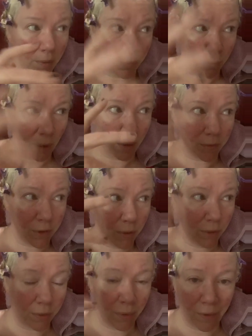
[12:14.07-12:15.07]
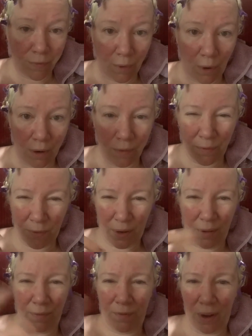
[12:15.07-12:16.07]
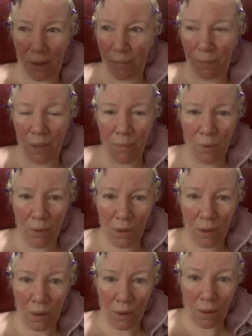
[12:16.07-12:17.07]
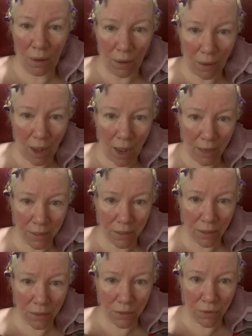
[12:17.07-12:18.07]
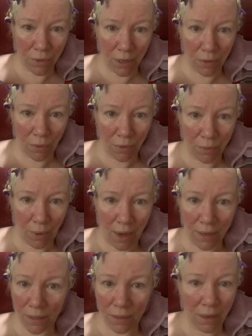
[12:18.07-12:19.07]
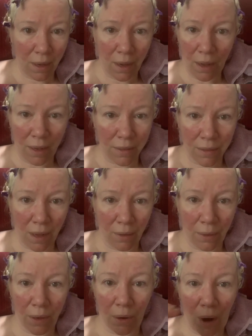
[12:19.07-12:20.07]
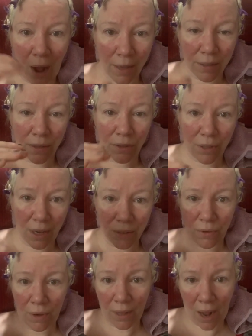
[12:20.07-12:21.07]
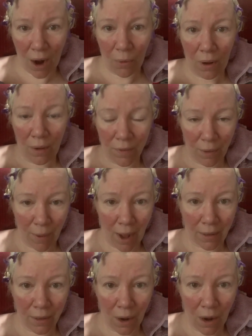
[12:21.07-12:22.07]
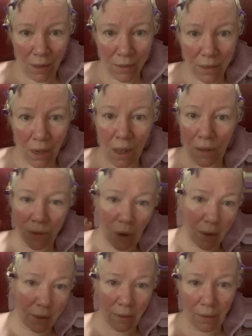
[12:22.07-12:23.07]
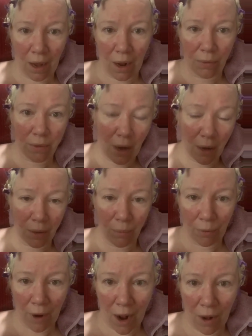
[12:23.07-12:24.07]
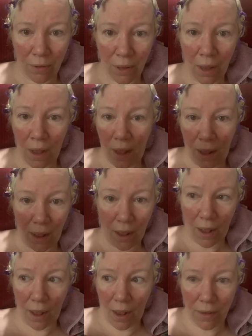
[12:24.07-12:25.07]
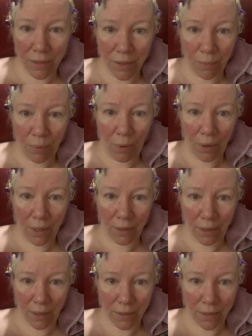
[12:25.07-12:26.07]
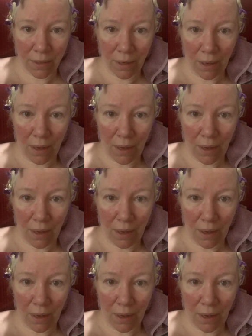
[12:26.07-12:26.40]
1, 2, 3, 4, in front of fucking people, S Street Northwest, is not legal. I suggest you get out of your backyards, talking loud, talking proud, and supporting this.